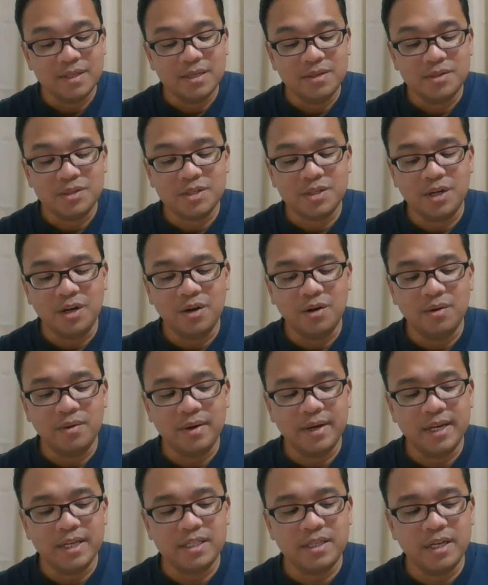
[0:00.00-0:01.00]
So
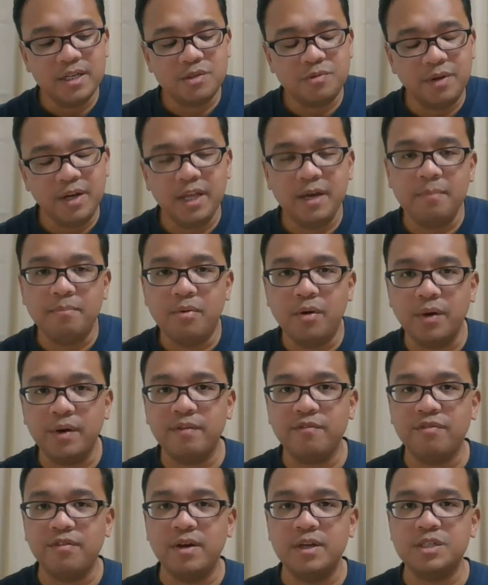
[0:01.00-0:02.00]
it's really important
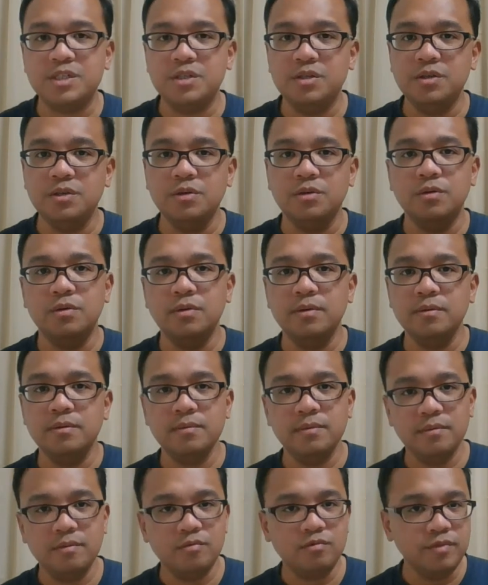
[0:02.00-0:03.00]
for us to
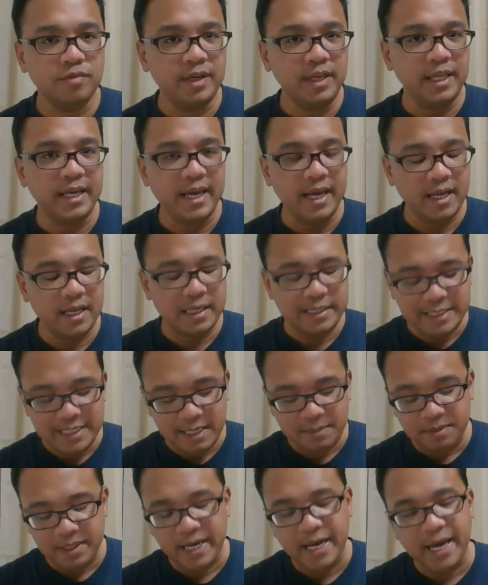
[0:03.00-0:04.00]
really
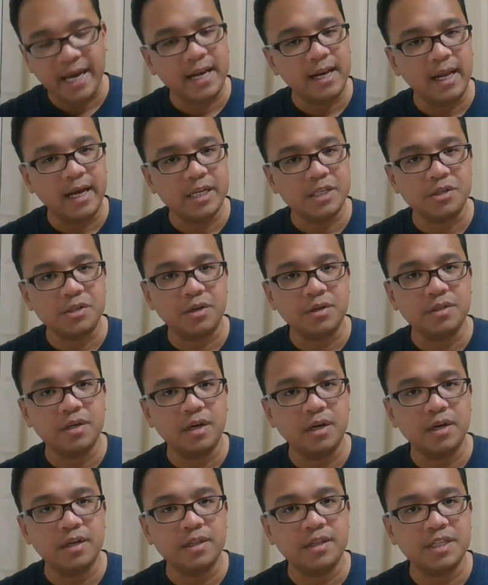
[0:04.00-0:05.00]
deeply analyze
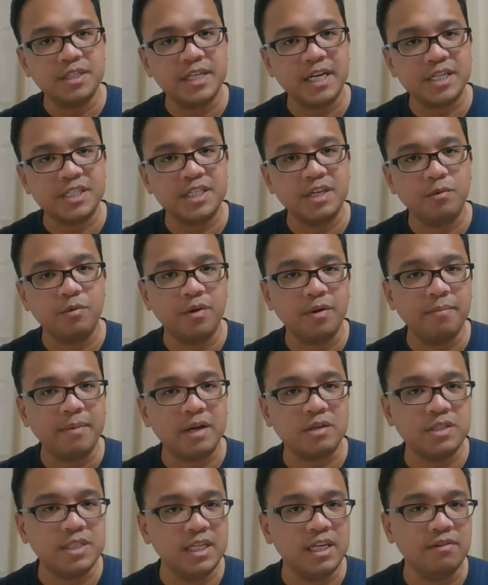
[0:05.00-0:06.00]
the text that we're
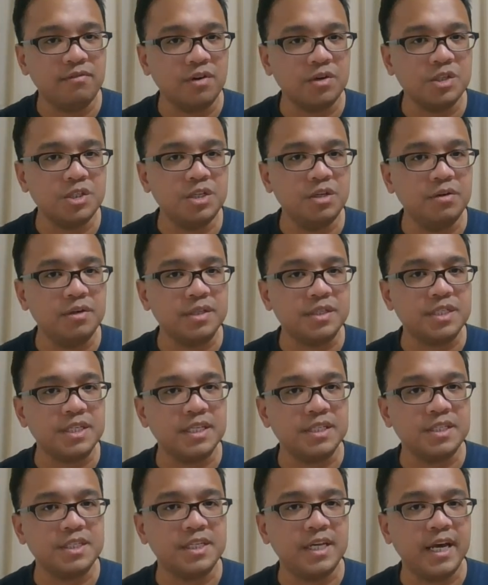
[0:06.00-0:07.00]
about to give our students
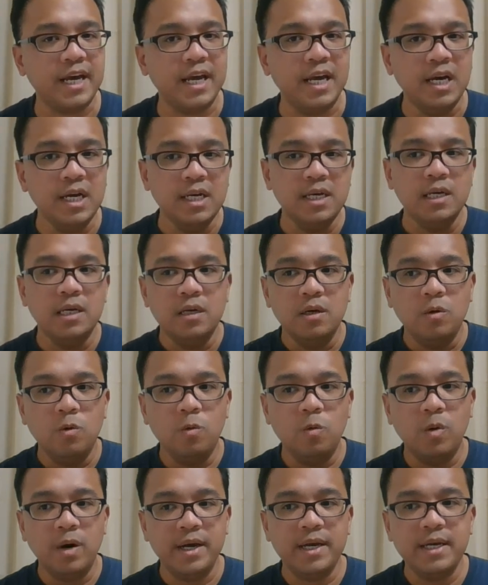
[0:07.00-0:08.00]
and say,
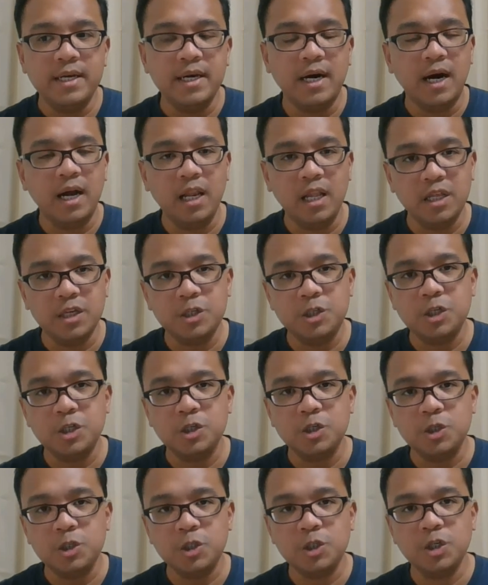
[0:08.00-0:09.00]
what knowledge
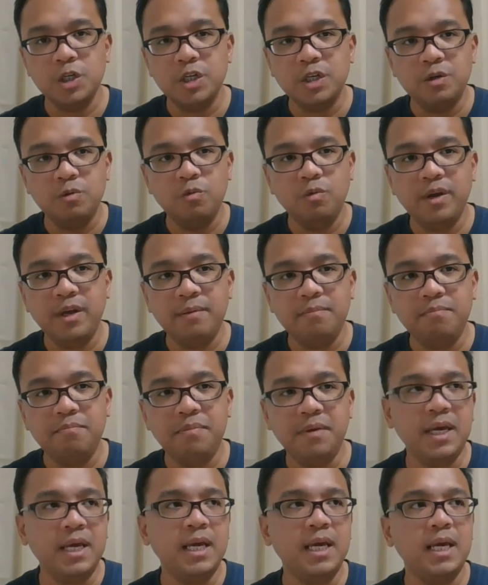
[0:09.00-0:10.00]
should we
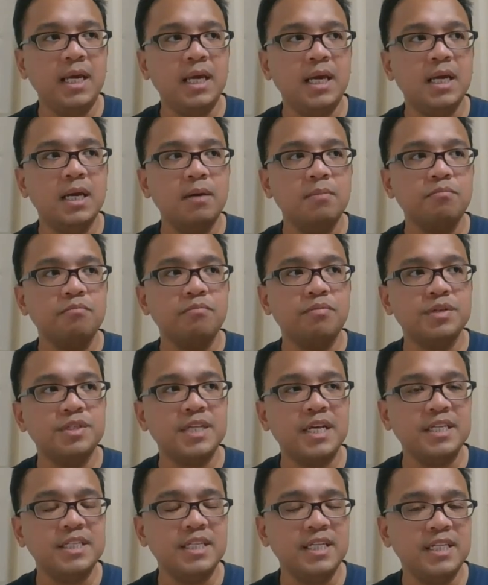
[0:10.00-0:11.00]
be
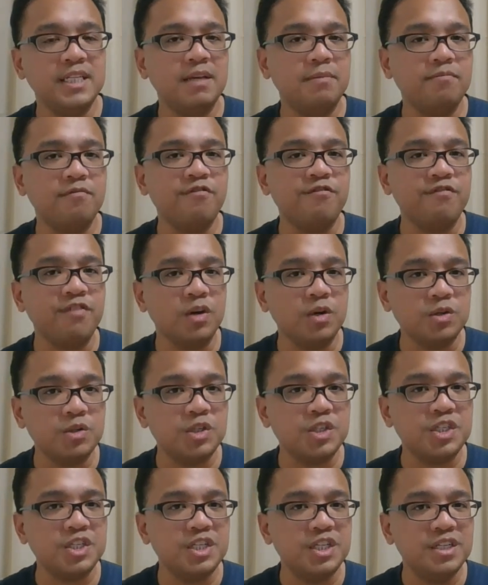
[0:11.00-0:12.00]
presenting them
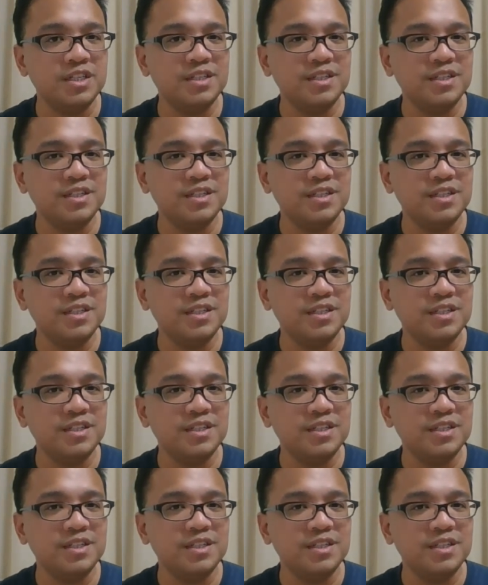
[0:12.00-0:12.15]
first?